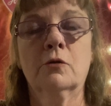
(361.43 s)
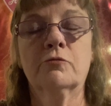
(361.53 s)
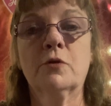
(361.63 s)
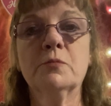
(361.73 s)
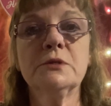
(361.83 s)

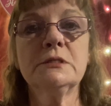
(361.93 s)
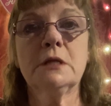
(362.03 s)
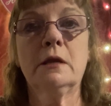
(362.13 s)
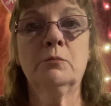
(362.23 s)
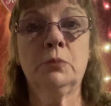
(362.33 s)
from the
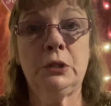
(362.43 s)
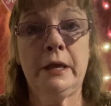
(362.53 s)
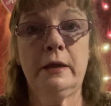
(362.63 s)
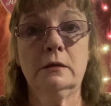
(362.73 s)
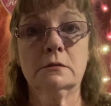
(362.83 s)
same
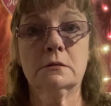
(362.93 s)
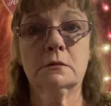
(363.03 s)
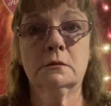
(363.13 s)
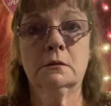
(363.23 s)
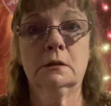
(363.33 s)
place.
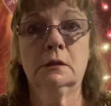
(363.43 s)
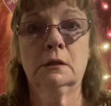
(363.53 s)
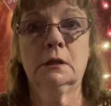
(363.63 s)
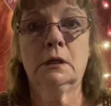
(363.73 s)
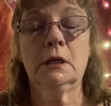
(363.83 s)

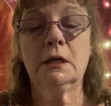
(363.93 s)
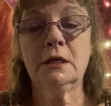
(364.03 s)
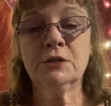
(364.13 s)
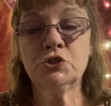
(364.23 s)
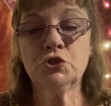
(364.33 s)

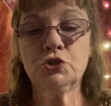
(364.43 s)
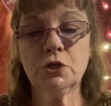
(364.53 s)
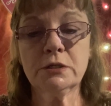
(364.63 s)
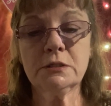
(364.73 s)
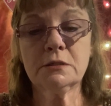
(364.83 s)
It's
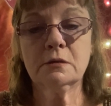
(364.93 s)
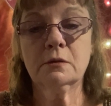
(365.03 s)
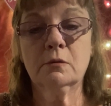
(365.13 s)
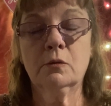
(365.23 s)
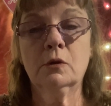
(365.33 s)
just
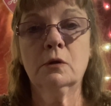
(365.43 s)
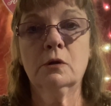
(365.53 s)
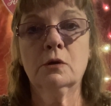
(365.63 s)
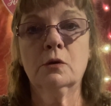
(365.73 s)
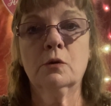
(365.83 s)

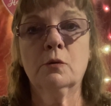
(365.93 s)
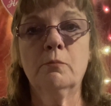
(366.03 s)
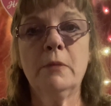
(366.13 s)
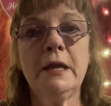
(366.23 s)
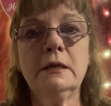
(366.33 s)

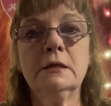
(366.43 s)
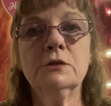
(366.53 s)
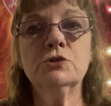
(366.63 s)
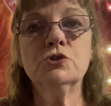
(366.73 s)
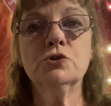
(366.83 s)
made
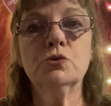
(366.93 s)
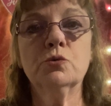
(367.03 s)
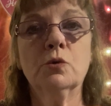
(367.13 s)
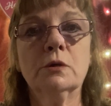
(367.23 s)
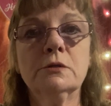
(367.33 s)

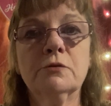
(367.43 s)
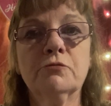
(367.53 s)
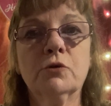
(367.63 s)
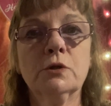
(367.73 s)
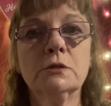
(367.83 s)
into
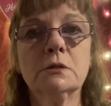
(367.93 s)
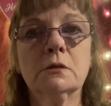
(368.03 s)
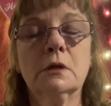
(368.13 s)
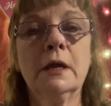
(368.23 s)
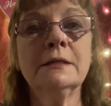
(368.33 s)
different
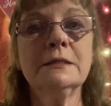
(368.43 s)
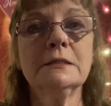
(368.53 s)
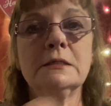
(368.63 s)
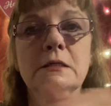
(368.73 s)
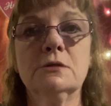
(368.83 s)

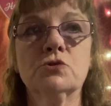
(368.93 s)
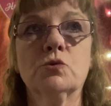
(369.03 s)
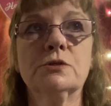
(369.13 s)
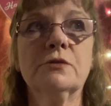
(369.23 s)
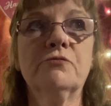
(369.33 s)
entities or
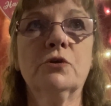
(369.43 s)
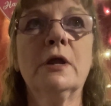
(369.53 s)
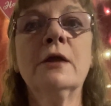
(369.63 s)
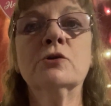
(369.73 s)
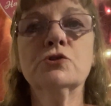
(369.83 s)
different
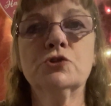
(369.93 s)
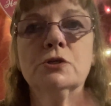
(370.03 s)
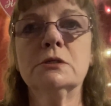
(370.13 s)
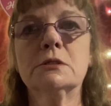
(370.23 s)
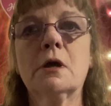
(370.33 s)

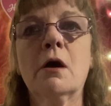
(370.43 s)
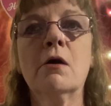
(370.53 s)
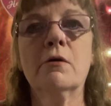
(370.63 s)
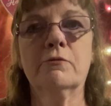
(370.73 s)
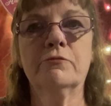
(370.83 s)
energies
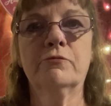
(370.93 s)
of